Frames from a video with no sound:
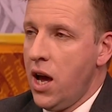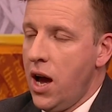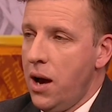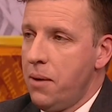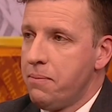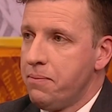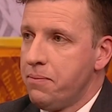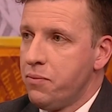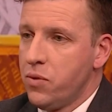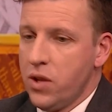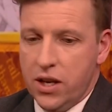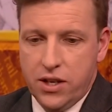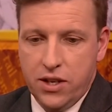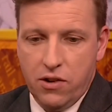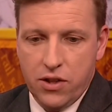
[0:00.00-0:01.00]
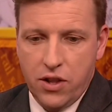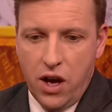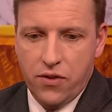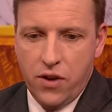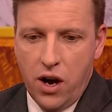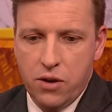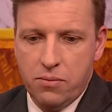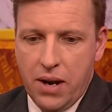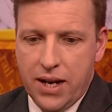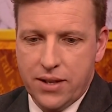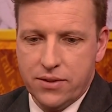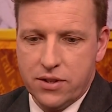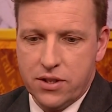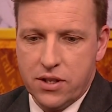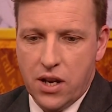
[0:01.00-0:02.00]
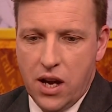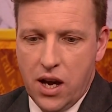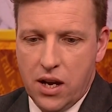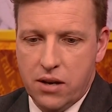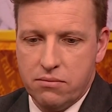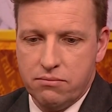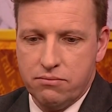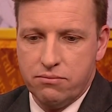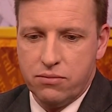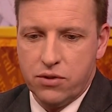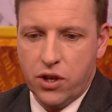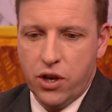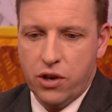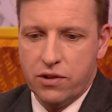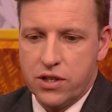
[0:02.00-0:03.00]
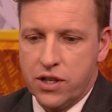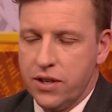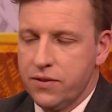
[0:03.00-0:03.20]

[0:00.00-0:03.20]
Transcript: And you go, the Homeland Security